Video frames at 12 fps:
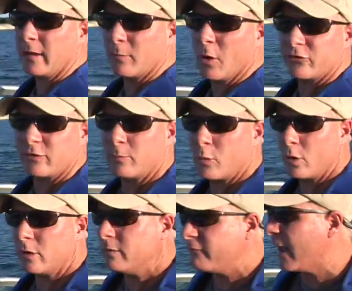The most
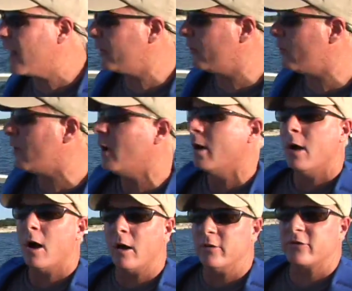important value
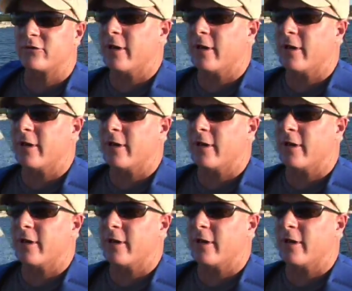on this